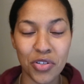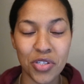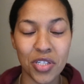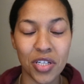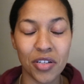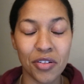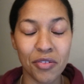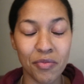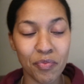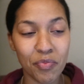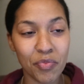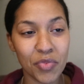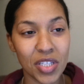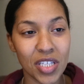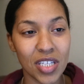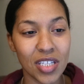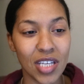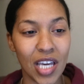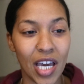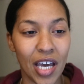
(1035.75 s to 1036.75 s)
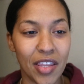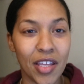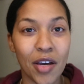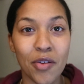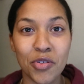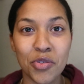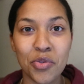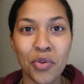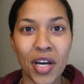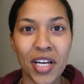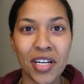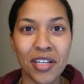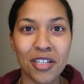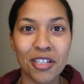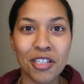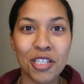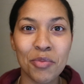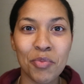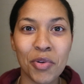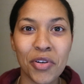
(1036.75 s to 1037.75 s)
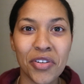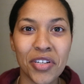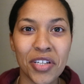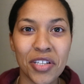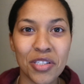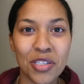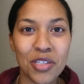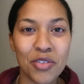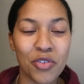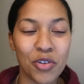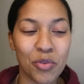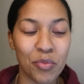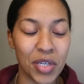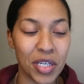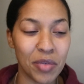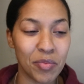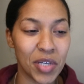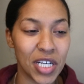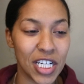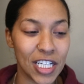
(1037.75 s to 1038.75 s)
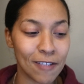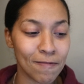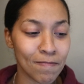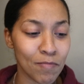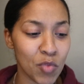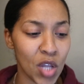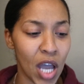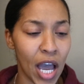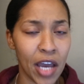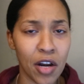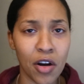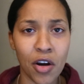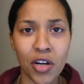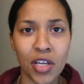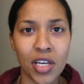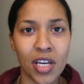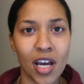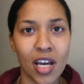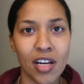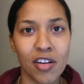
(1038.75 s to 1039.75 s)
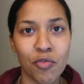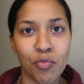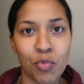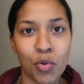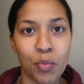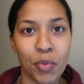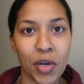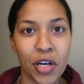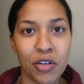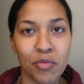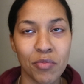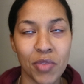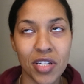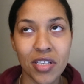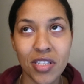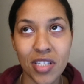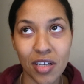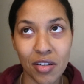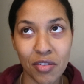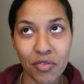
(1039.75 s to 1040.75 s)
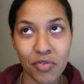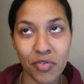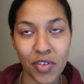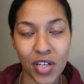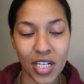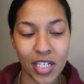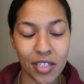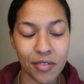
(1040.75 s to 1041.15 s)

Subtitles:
So, yeah, that was quite an experience for me. But I had already kind of prepared myself